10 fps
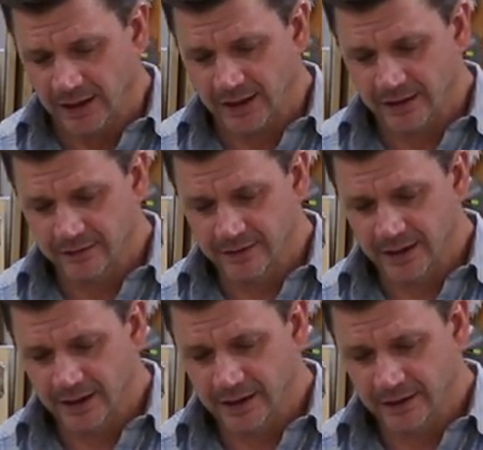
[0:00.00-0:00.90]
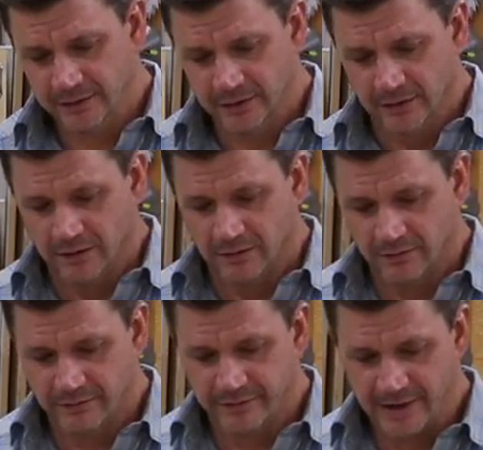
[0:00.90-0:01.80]
and then
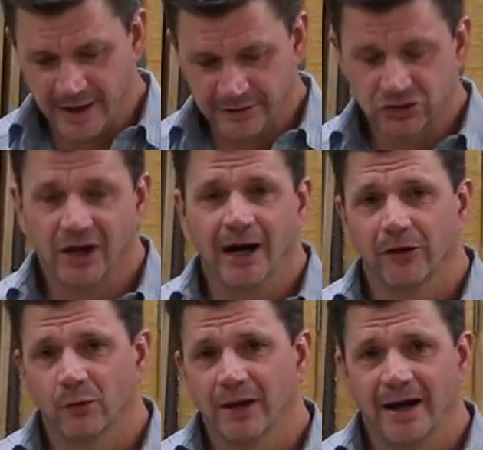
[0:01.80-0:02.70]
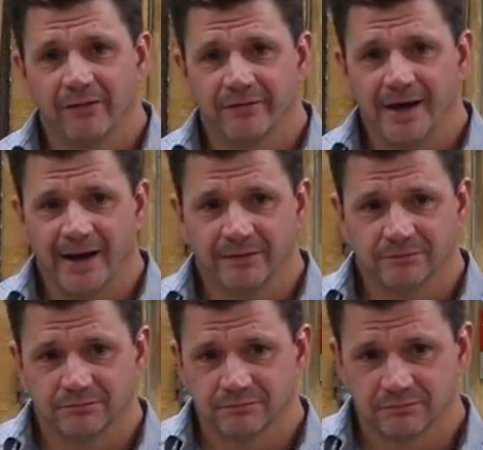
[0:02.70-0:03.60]
that child will have that